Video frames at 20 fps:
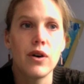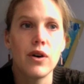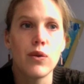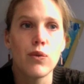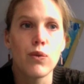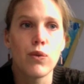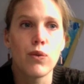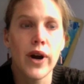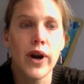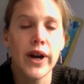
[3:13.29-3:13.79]

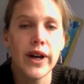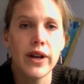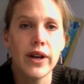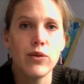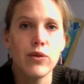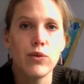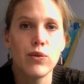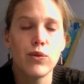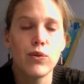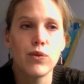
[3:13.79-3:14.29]
write
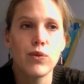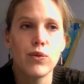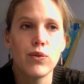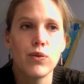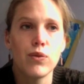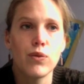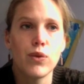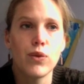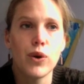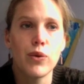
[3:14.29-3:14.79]

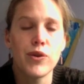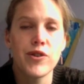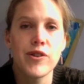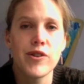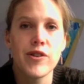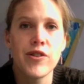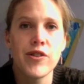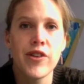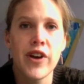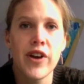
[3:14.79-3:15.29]
what was
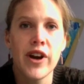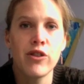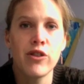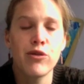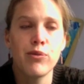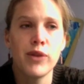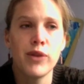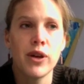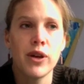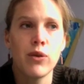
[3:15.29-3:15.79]
inside of
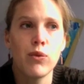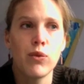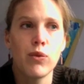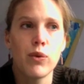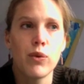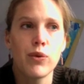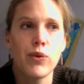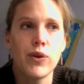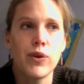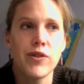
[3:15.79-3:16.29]
me,
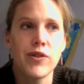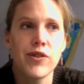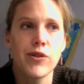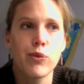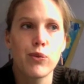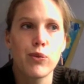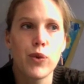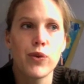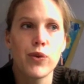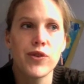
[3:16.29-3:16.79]
what
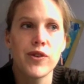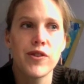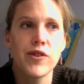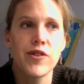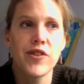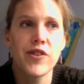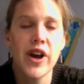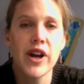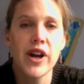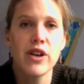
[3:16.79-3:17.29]
was
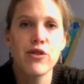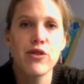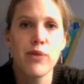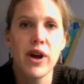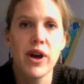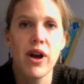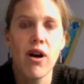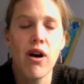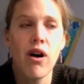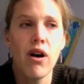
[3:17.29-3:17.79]
inside of
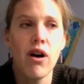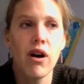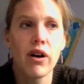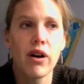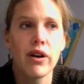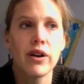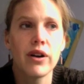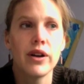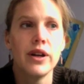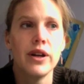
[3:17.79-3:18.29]
my
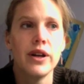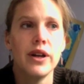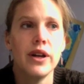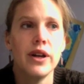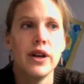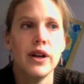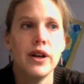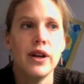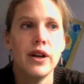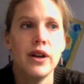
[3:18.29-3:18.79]
heart
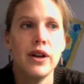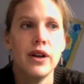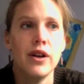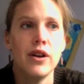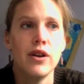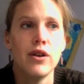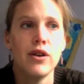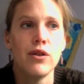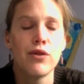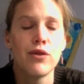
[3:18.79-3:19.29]

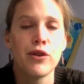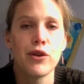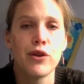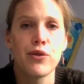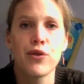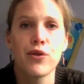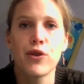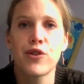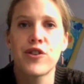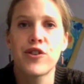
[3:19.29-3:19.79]
for the
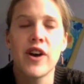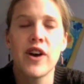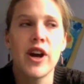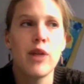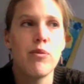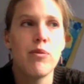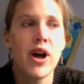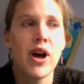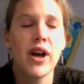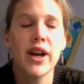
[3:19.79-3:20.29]
first time,
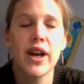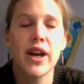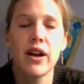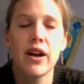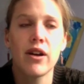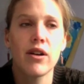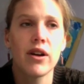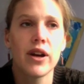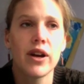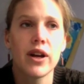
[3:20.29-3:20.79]
not
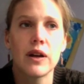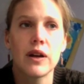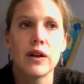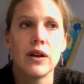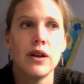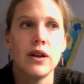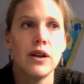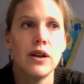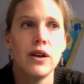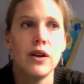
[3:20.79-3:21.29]
caring
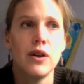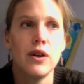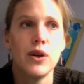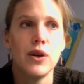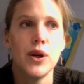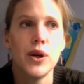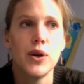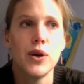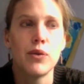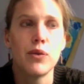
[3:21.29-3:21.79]

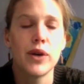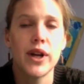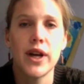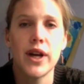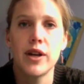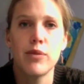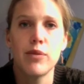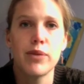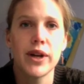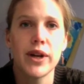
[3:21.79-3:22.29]
what
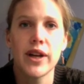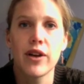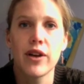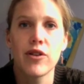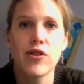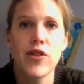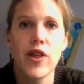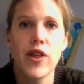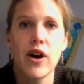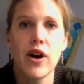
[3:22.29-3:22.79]
anybody else
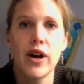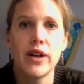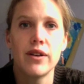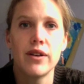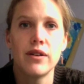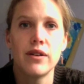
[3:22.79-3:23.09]
thought.